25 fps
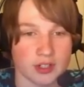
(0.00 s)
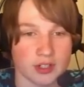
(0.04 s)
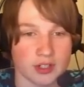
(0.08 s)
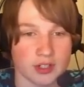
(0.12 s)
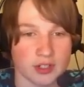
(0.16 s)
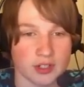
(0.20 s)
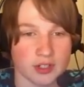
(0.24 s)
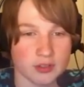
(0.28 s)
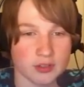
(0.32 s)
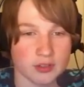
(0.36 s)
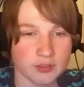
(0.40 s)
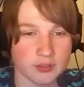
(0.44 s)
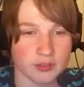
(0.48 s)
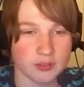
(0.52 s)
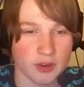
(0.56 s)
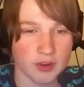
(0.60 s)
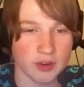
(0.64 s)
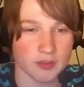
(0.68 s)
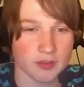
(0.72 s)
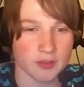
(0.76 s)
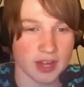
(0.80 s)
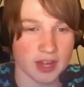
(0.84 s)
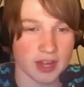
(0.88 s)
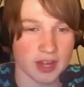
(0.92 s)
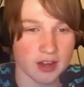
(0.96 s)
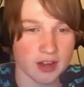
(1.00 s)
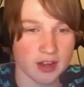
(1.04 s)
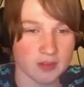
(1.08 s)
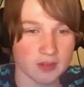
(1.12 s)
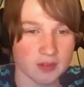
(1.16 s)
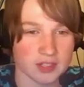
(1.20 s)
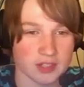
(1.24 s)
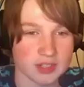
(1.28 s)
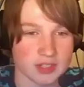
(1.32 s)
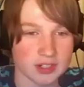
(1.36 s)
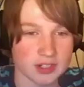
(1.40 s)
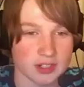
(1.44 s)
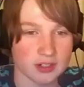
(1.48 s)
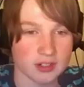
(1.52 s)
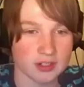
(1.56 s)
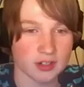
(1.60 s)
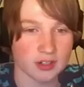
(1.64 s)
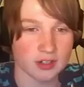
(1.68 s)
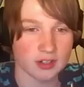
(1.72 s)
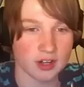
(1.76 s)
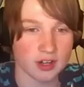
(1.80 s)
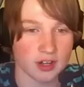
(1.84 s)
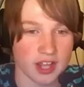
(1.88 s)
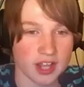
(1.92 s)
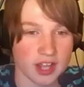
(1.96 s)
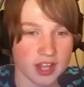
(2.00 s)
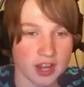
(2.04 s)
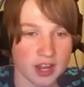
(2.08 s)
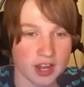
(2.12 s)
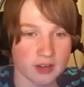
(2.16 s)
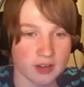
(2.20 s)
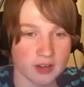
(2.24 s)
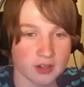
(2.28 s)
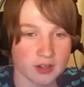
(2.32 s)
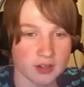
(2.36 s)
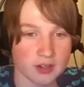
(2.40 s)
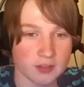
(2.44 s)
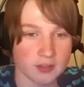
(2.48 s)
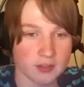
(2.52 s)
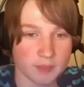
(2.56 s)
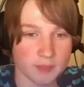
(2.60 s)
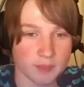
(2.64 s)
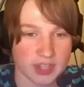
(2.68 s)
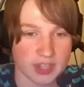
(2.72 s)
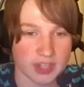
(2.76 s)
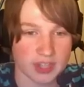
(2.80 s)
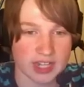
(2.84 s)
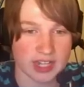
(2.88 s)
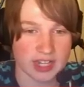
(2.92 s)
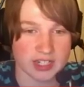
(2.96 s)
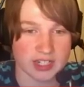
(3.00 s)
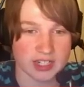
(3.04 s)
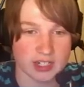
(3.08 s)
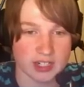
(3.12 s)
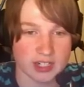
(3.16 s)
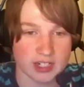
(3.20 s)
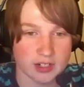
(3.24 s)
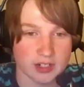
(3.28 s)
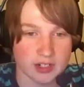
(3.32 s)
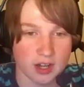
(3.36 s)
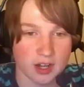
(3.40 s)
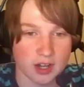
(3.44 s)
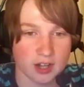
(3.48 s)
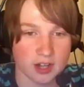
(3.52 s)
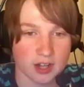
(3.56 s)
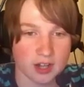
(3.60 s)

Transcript: What's wrong with my arms? Oh yeah, break this.